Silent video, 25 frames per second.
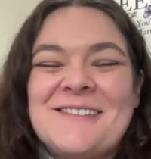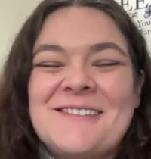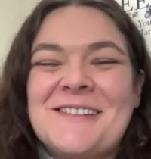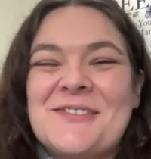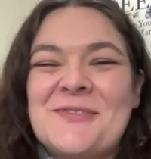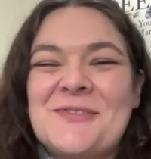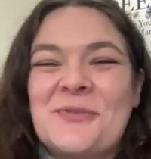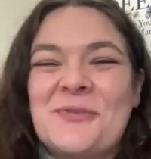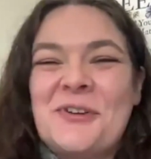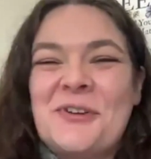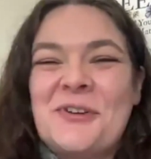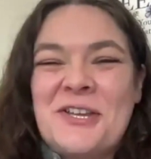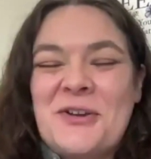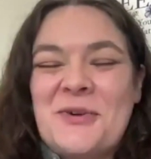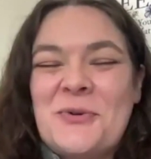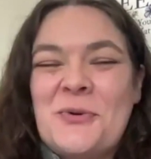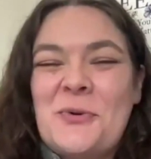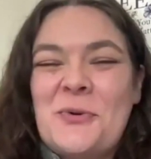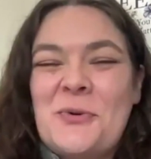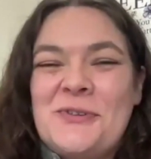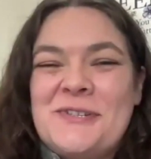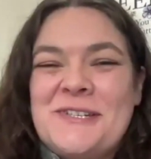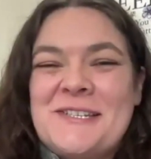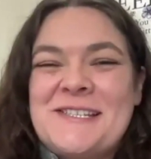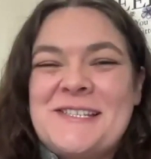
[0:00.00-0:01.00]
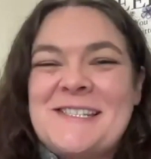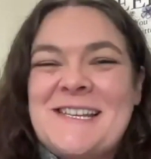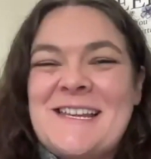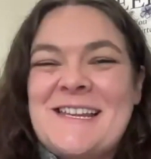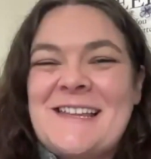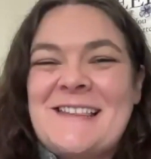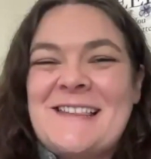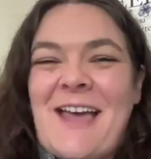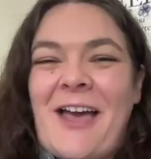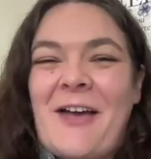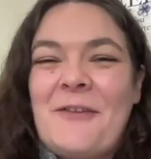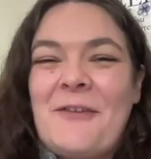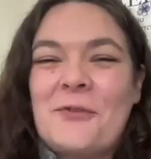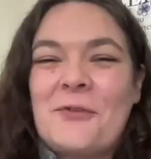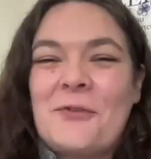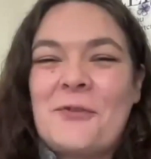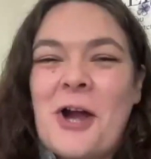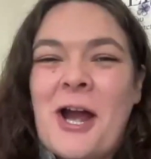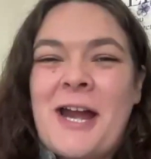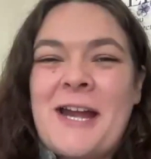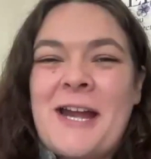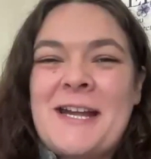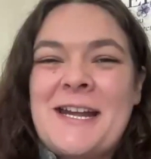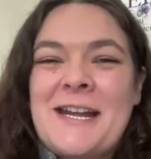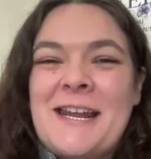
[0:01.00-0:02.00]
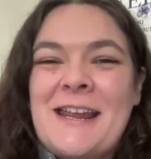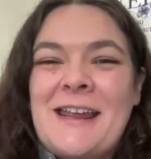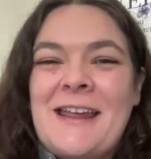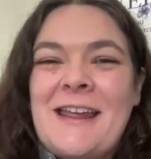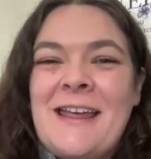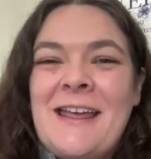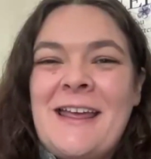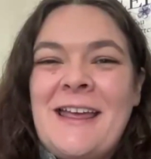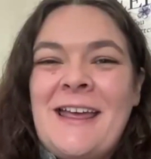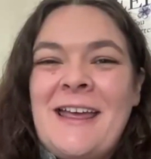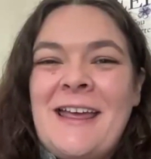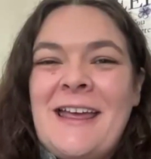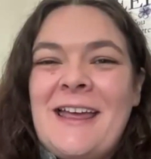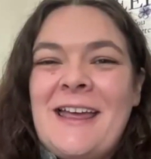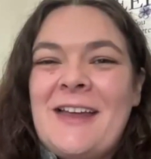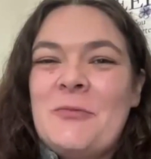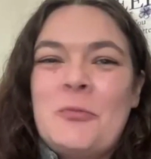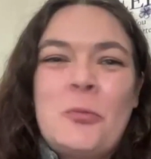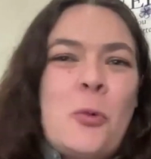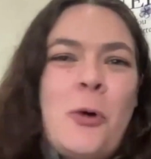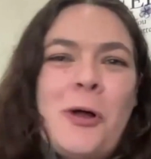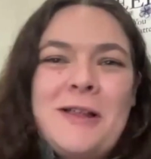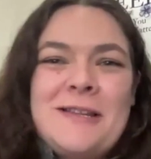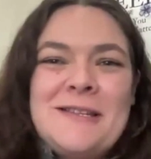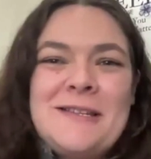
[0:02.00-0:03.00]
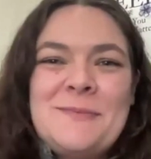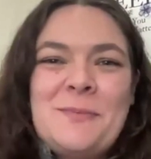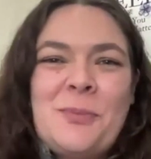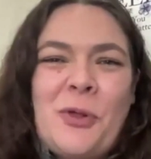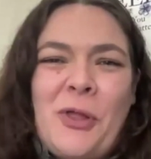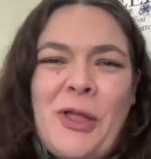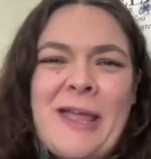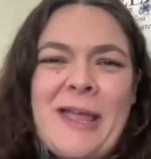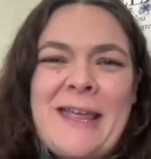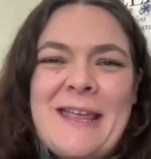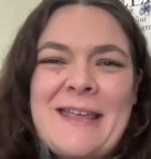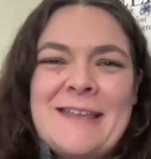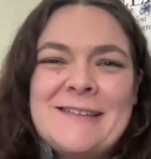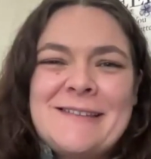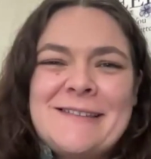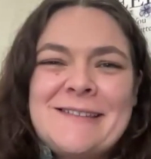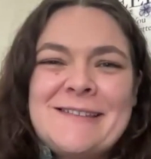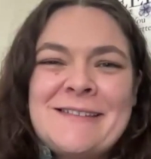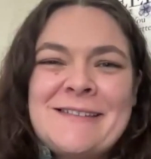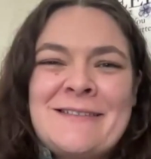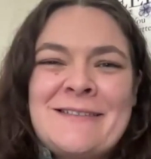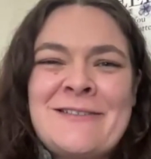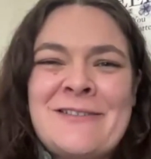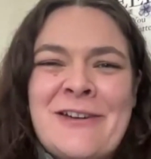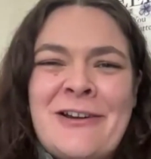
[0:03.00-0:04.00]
It's really cool to see that variety in one place.